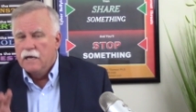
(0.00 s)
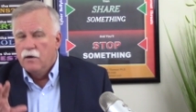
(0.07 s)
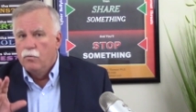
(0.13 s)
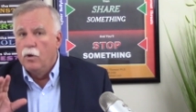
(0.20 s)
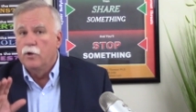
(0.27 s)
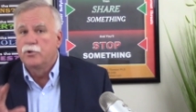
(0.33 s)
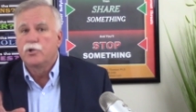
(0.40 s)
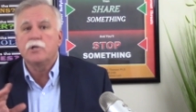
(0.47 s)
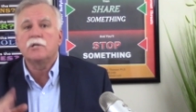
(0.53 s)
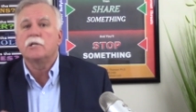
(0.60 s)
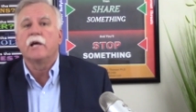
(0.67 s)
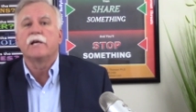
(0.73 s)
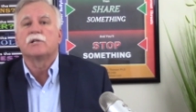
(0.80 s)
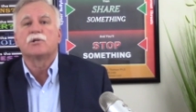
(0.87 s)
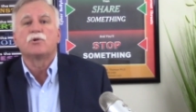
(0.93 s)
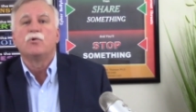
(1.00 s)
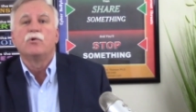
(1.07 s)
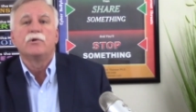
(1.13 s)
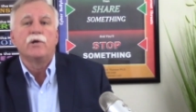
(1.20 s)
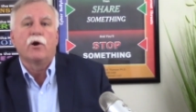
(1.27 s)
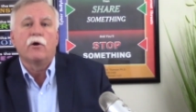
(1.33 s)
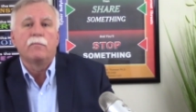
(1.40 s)
Well, just like
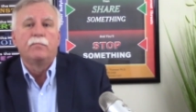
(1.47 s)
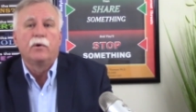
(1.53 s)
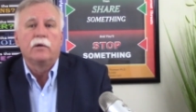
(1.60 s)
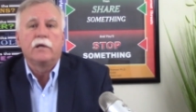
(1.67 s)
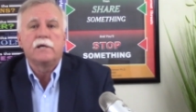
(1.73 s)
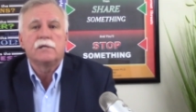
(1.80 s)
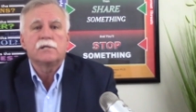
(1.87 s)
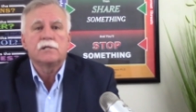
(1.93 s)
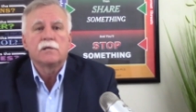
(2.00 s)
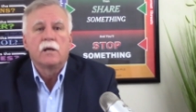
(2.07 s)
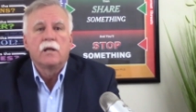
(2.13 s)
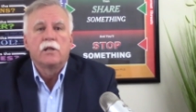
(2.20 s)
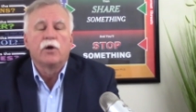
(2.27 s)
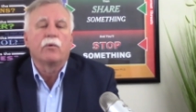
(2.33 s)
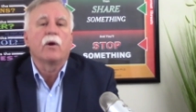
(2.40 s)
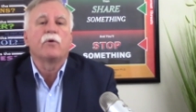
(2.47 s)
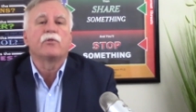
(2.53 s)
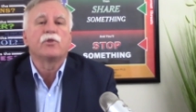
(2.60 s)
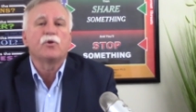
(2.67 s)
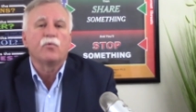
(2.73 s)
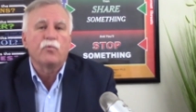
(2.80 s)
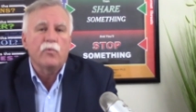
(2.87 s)
schoolyard bullies, there are
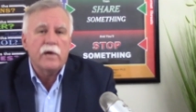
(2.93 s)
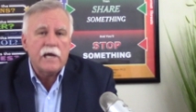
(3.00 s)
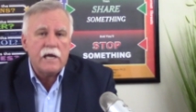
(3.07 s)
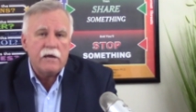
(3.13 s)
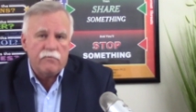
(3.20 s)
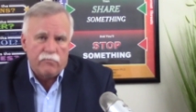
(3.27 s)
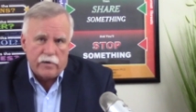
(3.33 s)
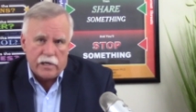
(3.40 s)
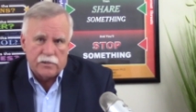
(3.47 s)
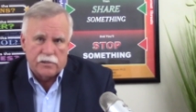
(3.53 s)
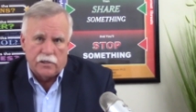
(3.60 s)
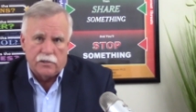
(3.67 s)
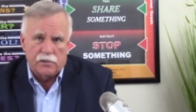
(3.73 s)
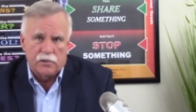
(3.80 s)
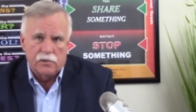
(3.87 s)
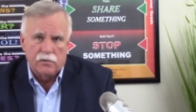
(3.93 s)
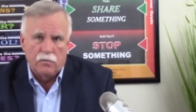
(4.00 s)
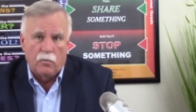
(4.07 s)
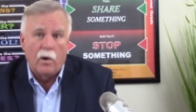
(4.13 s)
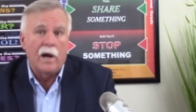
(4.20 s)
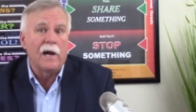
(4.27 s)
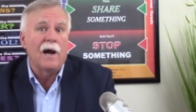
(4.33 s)
3 reasons
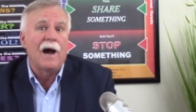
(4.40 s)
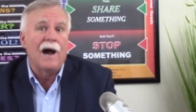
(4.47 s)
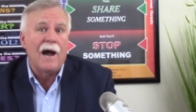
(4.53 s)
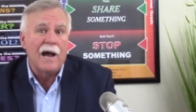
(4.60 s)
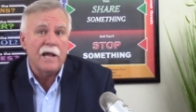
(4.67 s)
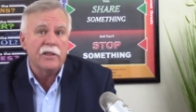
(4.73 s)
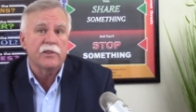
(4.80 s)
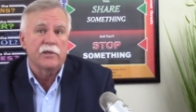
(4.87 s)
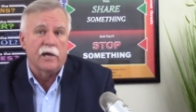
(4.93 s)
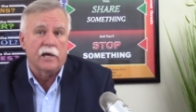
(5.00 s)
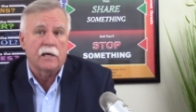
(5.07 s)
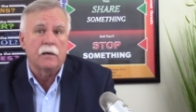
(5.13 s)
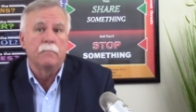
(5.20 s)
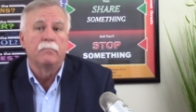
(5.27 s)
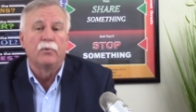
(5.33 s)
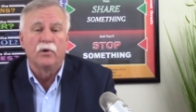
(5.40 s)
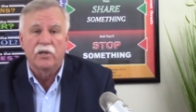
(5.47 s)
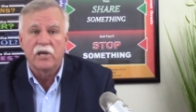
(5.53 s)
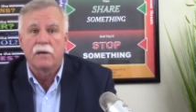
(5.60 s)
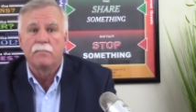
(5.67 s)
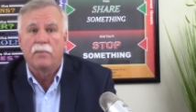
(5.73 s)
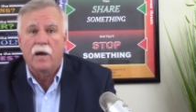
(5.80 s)
why I think
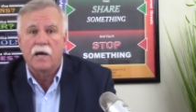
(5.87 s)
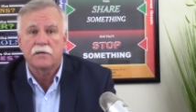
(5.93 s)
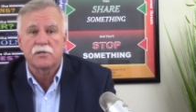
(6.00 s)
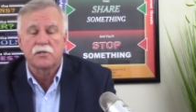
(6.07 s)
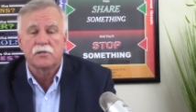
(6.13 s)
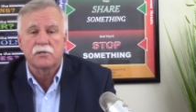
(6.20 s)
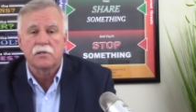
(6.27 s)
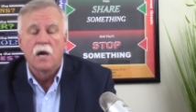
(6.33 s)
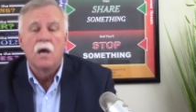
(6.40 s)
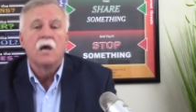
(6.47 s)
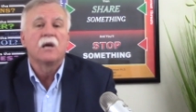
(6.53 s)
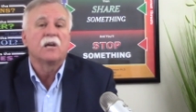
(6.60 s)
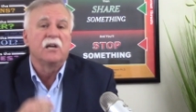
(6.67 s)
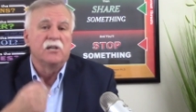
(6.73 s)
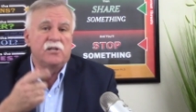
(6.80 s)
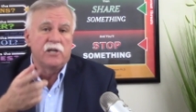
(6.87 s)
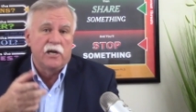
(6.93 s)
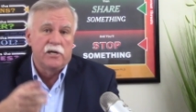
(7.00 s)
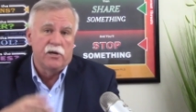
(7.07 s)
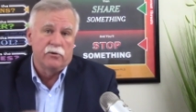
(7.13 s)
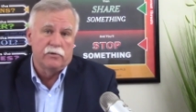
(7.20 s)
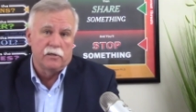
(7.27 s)
bullying bosses
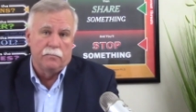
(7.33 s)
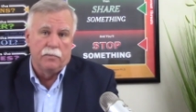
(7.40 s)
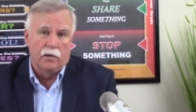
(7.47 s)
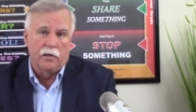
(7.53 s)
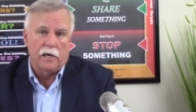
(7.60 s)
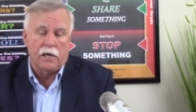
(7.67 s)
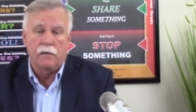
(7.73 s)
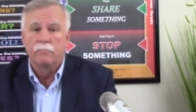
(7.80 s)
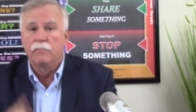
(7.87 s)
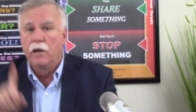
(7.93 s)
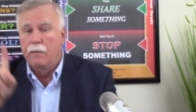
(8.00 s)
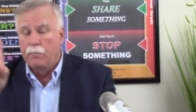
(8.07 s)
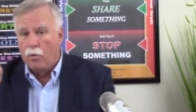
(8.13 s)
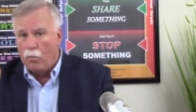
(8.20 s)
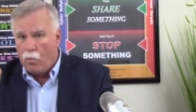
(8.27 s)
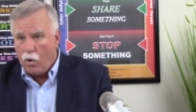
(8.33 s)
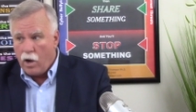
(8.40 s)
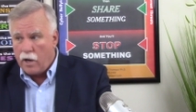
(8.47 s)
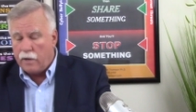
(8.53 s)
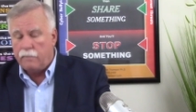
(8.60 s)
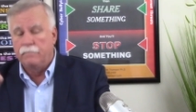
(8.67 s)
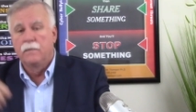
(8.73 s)
continue to bully. Number
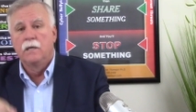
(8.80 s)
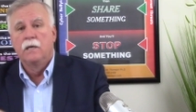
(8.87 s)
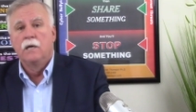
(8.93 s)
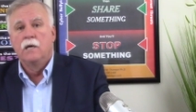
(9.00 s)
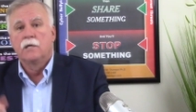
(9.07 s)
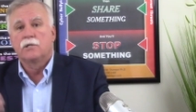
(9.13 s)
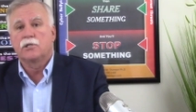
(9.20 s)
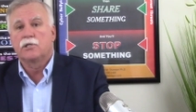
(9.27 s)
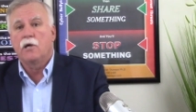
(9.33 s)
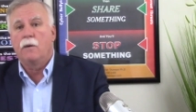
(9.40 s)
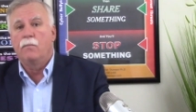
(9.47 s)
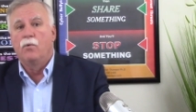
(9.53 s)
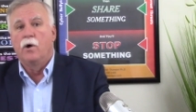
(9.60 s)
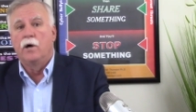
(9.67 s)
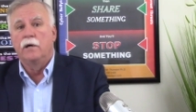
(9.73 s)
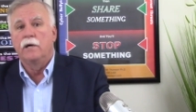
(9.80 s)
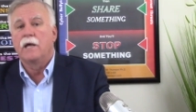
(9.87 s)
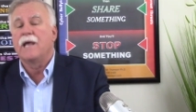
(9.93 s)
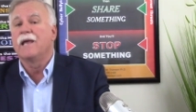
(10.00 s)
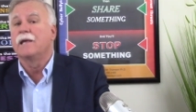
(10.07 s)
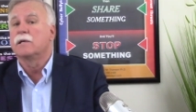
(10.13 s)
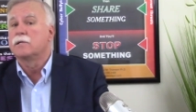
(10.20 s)
1, someone
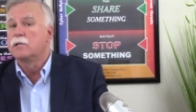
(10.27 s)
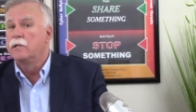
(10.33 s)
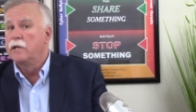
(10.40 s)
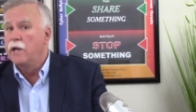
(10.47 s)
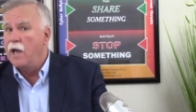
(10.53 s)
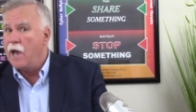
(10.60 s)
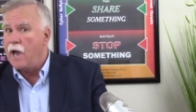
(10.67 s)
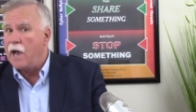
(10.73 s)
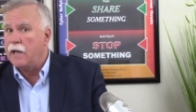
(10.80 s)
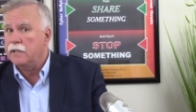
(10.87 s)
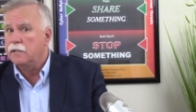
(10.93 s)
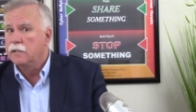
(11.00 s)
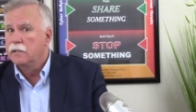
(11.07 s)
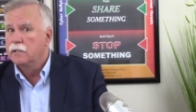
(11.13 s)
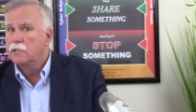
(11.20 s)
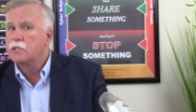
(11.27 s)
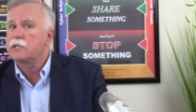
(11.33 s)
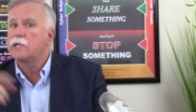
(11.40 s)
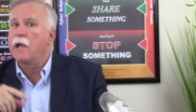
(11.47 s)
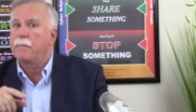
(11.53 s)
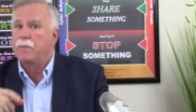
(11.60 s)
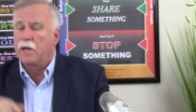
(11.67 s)
is not
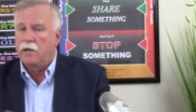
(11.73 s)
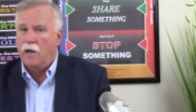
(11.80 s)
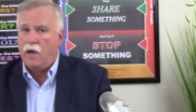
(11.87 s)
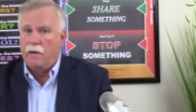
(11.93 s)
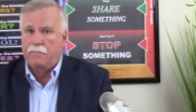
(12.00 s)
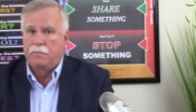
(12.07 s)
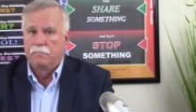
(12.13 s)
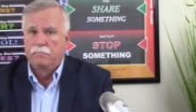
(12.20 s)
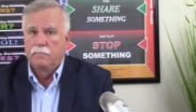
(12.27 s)
stepping up.